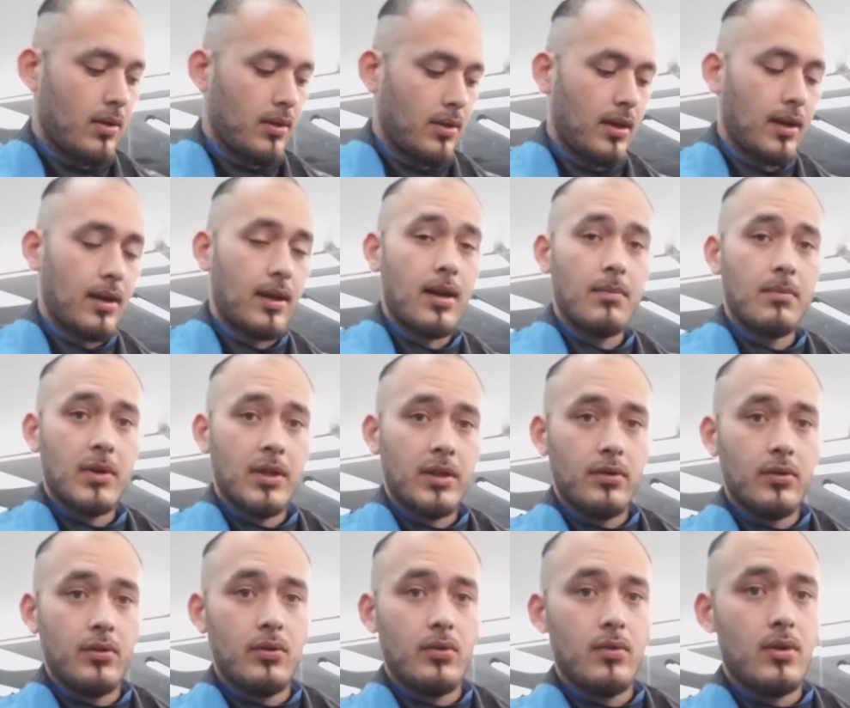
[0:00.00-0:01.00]
I got my
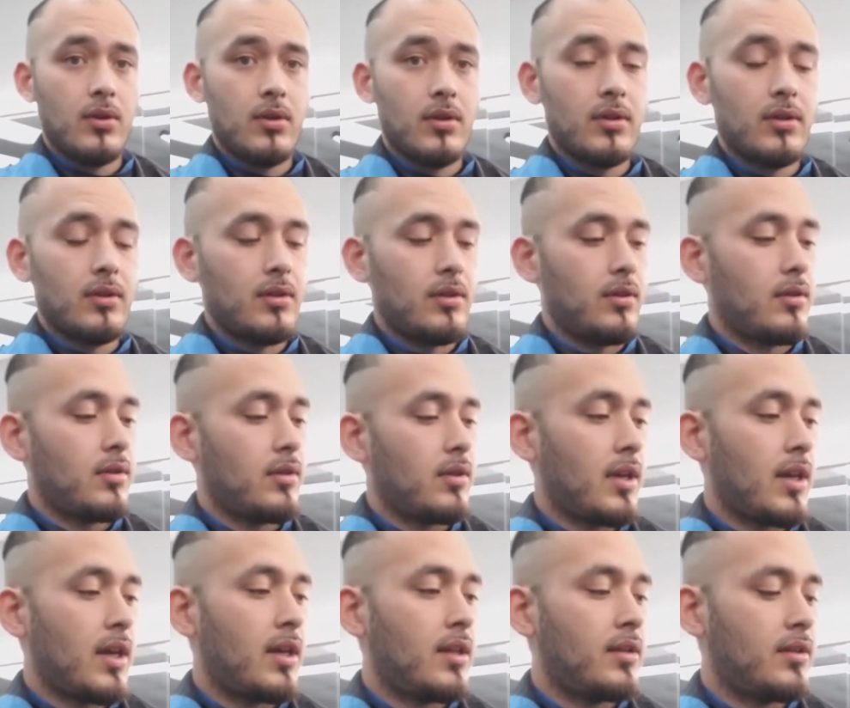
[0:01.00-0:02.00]
new
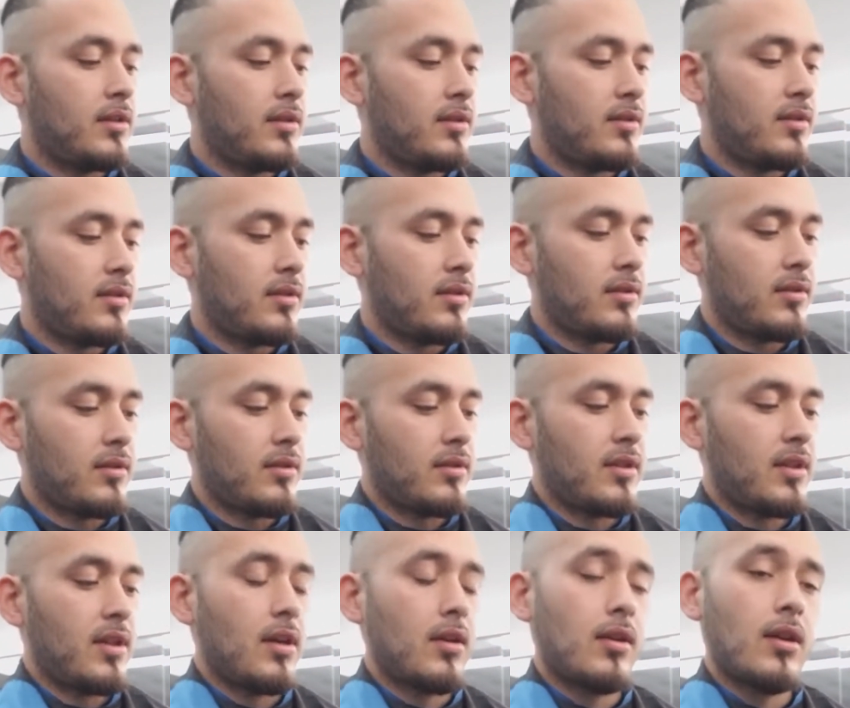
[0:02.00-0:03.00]
Andes, the
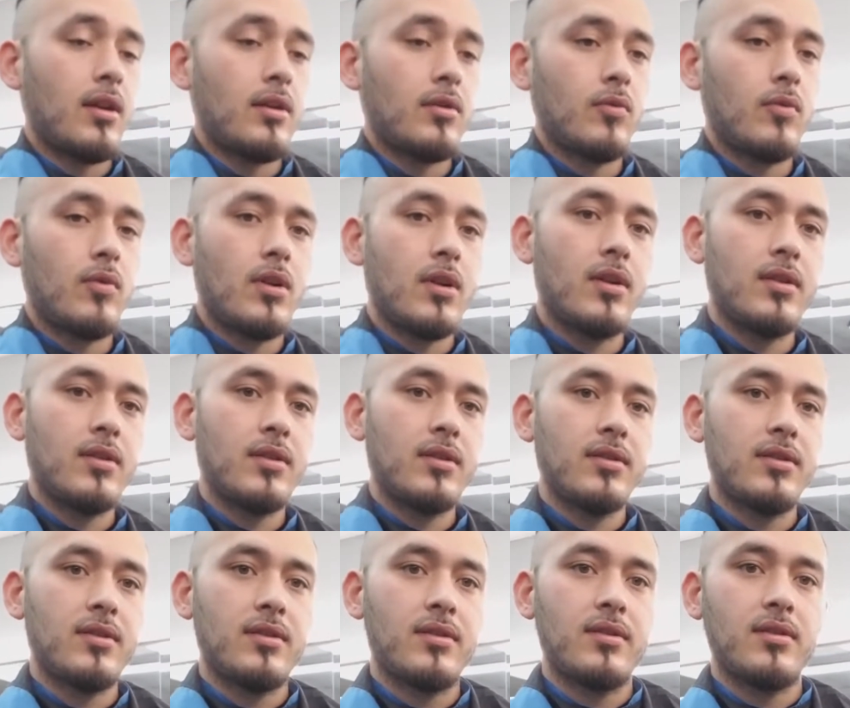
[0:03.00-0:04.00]
T-outliner
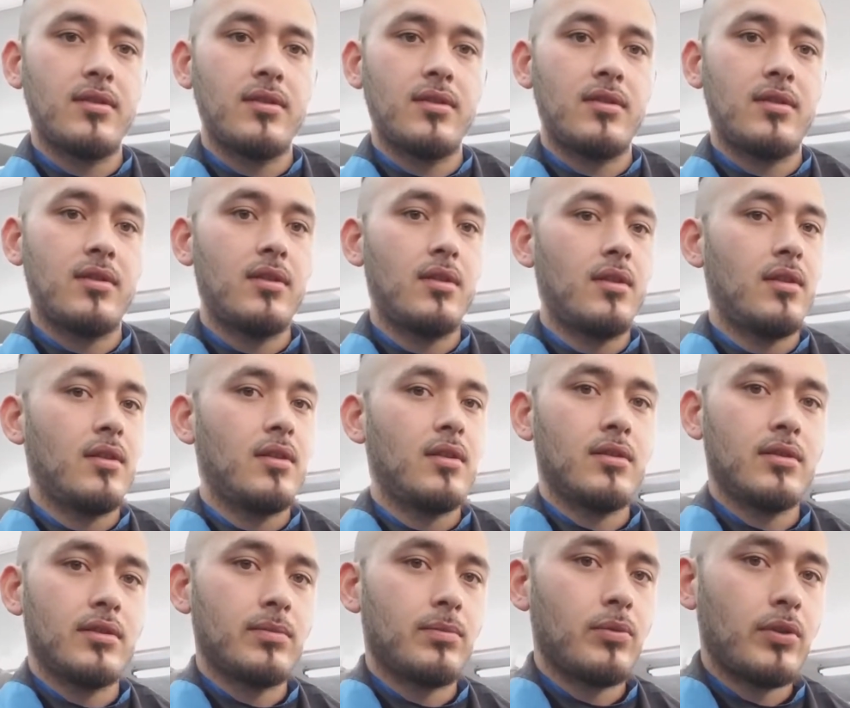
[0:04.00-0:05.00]
wireless.
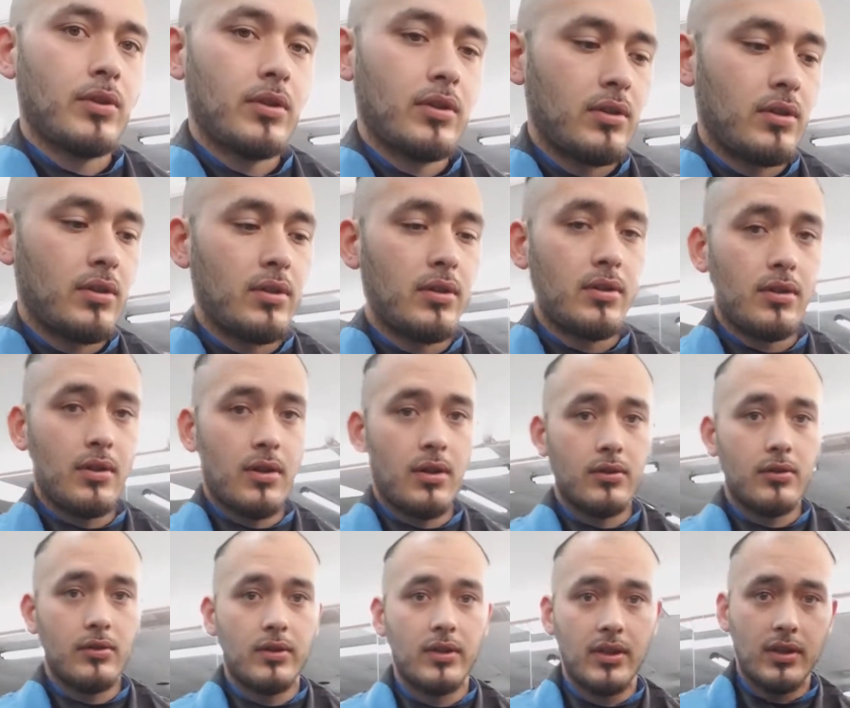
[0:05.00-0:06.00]
It's pretty good, y'all
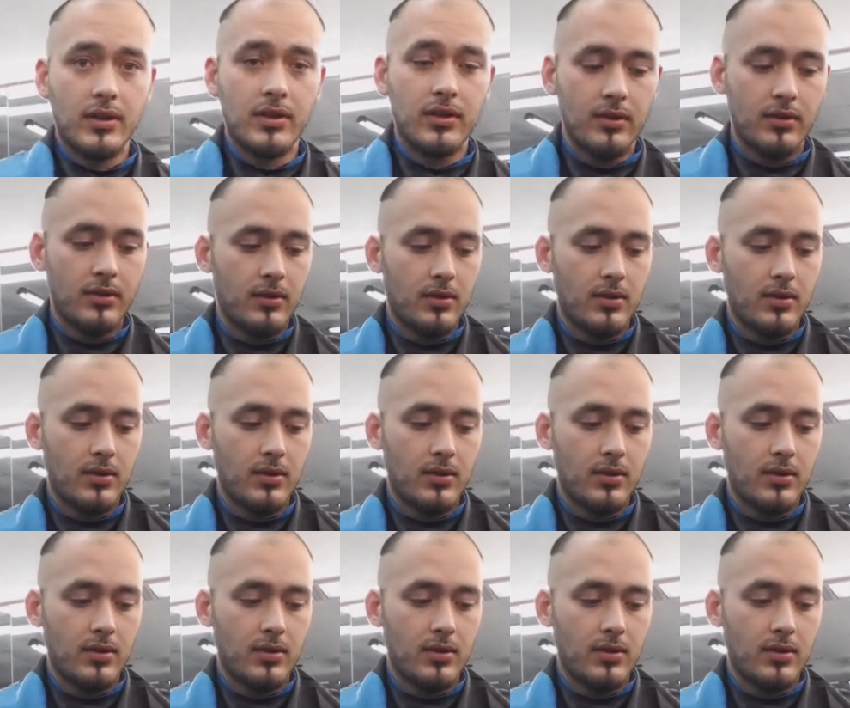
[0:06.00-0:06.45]
should get it.